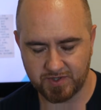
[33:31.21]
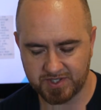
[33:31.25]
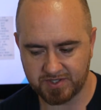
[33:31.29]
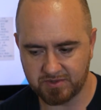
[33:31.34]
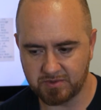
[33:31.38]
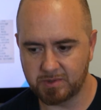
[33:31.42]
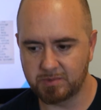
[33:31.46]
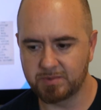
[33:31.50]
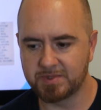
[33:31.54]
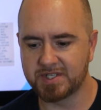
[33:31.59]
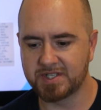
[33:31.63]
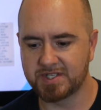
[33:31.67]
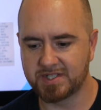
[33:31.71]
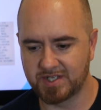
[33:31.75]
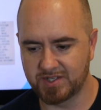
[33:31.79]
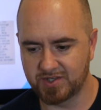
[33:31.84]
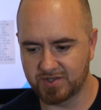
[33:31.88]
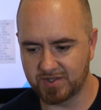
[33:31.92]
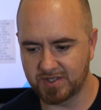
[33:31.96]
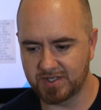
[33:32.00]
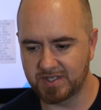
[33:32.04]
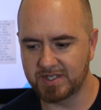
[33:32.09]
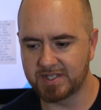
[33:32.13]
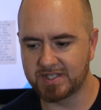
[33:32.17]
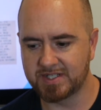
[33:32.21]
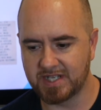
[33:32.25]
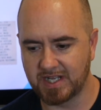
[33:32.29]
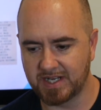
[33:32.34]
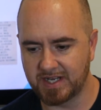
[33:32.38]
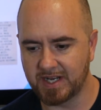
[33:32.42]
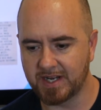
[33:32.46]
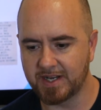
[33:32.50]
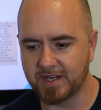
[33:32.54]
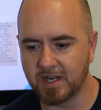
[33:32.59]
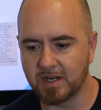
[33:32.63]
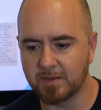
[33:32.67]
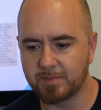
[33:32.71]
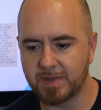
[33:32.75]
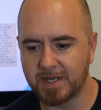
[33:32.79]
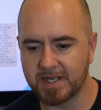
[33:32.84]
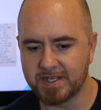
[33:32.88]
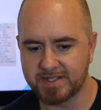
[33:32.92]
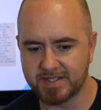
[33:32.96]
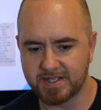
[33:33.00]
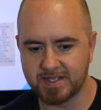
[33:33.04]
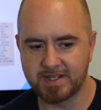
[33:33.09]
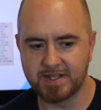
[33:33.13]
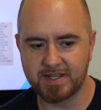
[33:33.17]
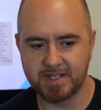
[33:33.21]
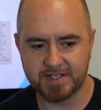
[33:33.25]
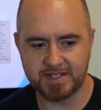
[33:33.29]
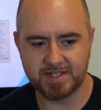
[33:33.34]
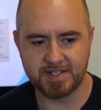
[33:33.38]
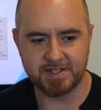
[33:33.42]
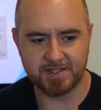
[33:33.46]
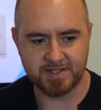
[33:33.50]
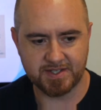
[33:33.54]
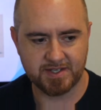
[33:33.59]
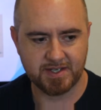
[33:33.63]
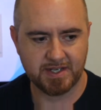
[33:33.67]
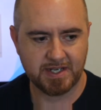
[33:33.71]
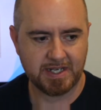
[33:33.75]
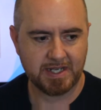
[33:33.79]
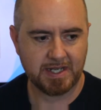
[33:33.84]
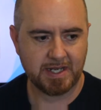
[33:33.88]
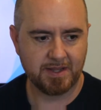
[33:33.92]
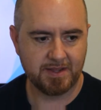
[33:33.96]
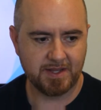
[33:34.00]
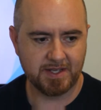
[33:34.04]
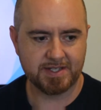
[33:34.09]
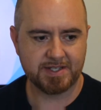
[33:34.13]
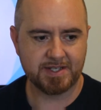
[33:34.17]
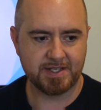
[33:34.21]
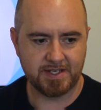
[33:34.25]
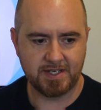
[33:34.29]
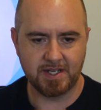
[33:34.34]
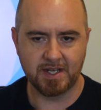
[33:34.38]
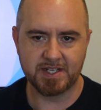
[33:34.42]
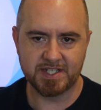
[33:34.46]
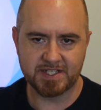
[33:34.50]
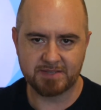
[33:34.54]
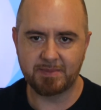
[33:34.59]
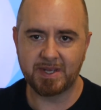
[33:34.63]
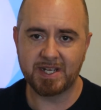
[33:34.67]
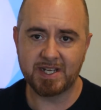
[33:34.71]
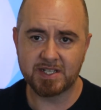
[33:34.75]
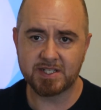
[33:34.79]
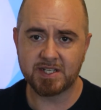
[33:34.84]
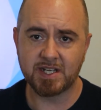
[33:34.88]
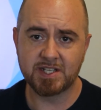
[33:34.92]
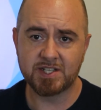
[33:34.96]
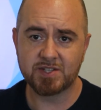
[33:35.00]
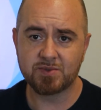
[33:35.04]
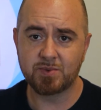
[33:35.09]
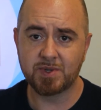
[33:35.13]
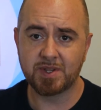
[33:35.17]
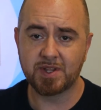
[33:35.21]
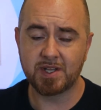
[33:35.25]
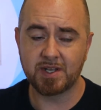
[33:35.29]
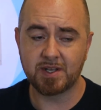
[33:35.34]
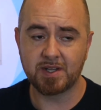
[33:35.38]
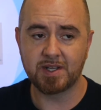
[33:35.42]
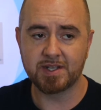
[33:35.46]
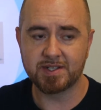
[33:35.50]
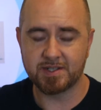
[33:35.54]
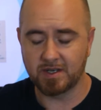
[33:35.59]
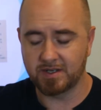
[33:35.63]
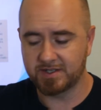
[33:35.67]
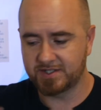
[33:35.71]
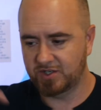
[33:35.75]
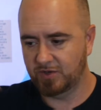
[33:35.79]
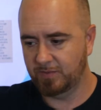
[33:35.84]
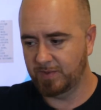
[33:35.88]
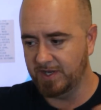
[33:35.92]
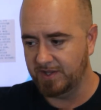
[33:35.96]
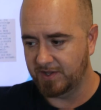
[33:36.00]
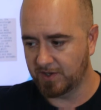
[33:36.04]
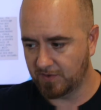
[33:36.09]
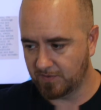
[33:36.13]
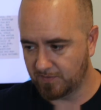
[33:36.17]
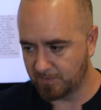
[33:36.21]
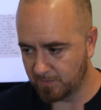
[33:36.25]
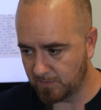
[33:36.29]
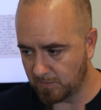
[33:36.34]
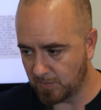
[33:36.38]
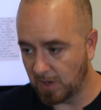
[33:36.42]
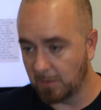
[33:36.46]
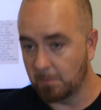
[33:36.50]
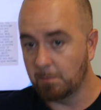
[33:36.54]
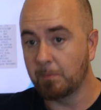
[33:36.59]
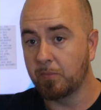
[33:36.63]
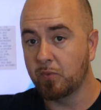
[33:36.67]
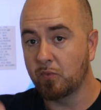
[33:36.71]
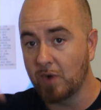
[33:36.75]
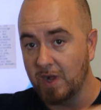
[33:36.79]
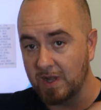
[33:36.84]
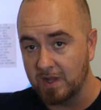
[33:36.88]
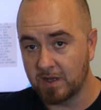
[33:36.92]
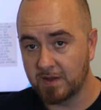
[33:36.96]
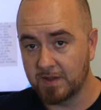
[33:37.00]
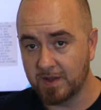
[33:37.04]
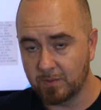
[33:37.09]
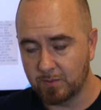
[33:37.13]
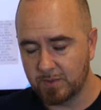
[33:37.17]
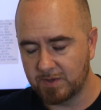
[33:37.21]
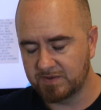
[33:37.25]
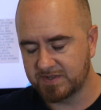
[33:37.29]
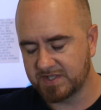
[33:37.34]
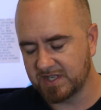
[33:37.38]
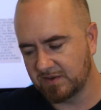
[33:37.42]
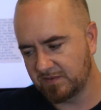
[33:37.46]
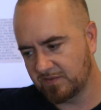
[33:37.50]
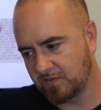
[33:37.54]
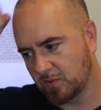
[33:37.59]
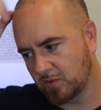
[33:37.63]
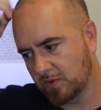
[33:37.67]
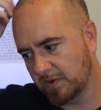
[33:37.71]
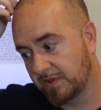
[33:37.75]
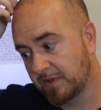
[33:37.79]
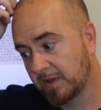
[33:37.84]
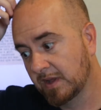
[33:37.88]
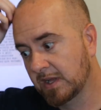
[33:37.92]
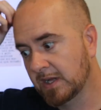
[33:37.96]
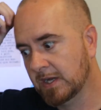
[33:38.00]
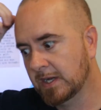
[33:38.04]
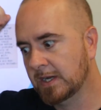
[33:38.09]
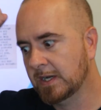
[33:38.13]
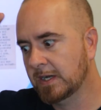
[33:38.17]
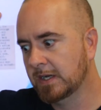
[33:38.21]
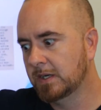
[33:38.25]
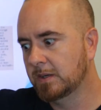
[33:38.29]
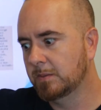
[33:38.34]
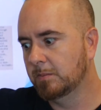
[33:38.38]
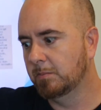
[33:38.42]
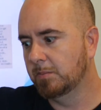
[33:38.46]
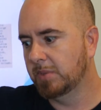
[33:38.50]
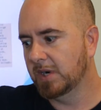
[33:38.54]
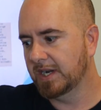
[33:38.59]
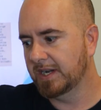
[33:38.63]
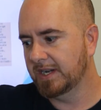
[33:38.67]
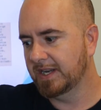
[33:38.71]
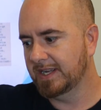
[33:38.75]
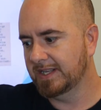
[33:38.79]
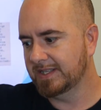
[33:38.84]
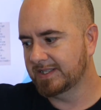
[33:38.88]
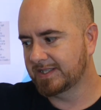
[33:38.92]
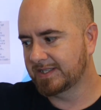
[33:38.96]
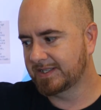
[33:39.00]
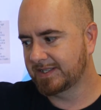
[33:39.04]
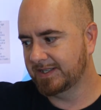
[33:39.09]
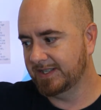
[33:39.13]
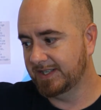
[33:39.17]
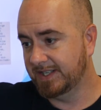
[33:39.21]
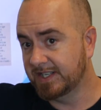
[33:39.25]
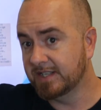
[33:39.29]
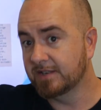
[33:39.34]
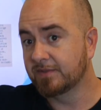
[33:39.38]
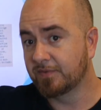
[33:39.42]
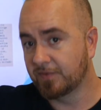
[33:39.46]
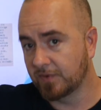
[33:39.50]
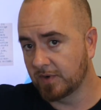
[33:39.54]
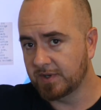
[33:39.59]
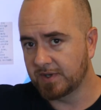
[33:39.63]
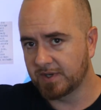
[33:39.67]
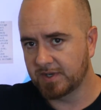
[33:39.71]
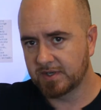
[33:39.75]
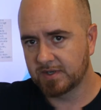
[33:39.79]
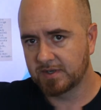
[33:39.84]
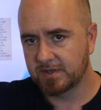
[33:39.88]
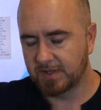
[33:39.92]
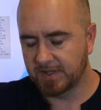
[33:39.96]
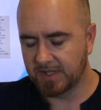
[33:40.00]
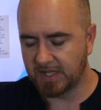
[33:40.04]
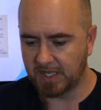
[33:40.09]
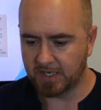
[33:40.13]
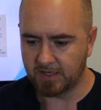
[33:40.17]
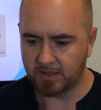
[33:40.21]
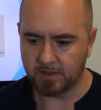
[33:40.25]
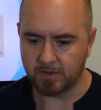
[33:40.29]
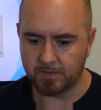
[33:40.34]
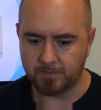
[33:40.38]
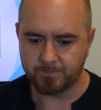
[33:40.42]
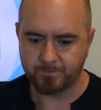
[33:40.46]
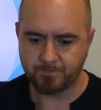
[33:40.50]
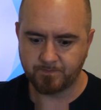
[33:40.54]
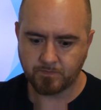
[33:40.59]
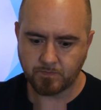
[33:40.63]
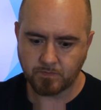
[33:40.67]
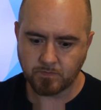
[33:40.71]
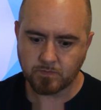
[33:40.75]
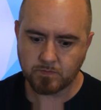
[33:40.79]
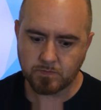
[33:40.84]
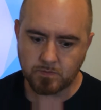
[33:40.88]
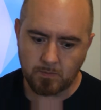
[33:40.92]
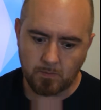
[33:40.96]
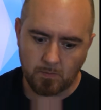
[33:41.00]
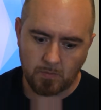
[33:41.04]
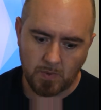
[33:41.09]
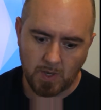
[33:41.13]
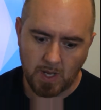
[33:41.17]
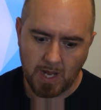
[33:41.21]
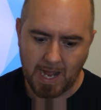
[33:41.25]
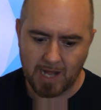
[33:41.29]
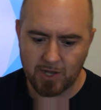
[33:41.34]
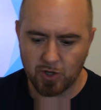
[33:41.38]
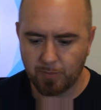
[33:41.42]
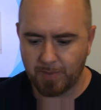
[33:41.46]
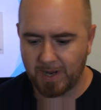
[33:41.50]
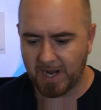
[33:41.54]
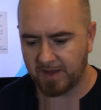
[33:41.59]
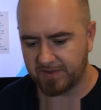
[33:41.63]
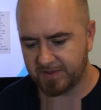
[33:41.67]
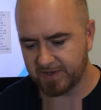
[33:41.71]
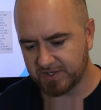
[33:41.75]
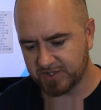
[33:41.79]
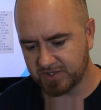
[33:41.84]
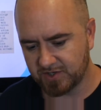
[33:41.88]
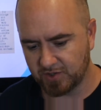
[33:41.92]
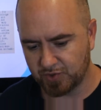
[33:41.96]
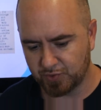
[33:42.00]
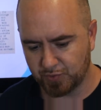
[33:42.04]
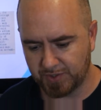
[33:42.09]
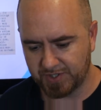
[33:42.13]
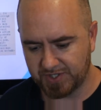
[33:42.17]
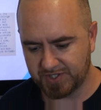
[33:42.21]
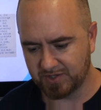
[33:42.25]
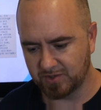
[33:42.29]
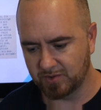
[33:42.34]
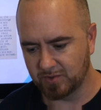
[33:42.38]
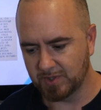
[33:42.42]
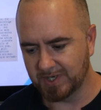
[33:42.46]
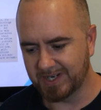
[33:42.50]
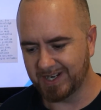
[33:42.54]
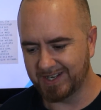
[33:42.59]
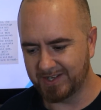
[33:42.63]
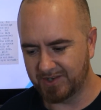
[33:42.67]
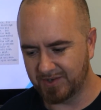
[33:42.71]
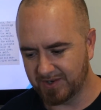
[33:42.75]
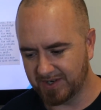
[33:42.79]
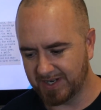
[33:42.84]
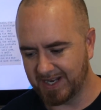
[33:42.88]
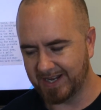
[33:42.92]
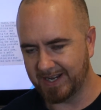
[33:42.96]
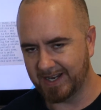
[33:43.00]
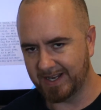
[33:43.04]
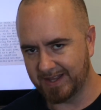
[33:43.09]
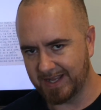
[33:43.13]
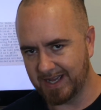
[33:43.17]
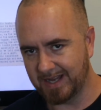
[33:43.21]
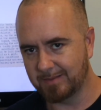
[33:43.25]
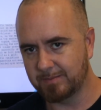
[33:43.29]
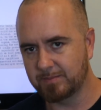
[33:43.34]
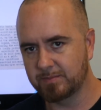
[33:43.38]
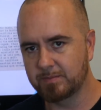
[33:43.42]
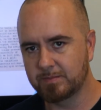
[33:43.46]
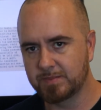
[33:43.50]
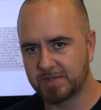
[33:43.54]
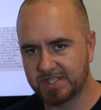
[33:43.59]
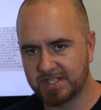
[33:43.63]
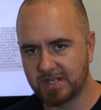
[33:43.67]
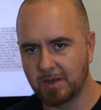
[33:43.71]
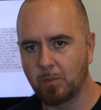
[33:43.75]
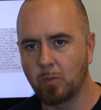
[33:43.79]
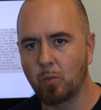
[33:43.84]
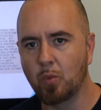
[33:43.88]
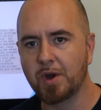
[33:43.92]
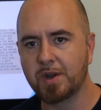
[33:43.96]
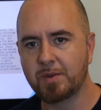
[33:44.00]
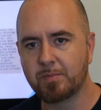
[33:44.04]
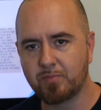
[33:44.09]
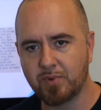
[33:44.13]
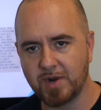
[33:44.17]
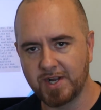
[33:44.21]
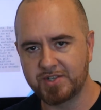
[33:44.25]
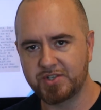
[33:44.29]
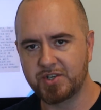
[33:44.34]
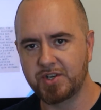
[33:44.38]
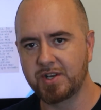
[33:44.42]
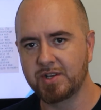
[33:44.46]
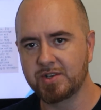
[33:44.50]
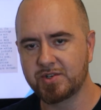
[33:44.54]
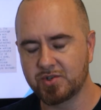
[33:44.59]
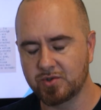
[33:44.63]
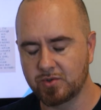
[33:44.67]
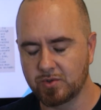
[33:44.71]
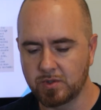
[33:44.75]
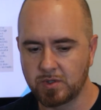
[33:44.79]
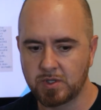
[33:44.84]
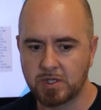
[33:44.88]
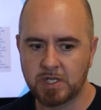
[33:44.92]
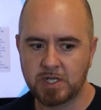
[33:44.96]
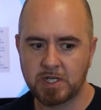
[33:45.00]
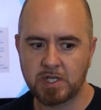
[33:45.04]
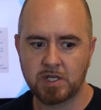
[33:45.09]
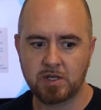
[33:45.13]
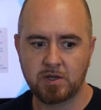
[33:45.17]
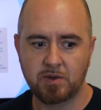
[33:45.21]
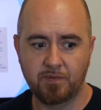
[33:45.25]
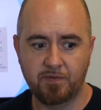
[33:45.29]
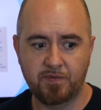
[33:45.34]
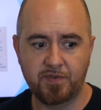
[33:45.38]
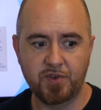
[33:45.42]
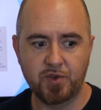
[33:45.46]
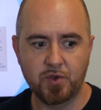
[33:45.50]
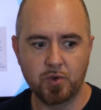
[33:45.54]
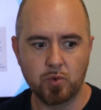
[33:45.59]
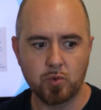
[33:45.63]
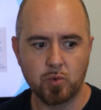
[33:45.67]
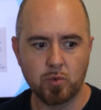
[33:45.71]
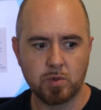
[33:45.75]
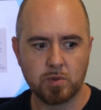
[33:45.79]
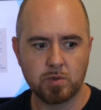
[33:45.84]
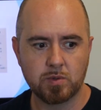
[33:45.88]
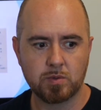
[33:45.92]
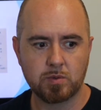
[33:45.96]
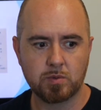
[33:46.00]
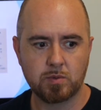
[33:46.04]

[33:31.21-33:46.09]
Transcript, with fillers: So he was essentially setting it up as this is this does make sense within this osteopathic umbrella that we've set forth, but it's different than allopathic surgery. So again, you're getting that somewhat prejudicial view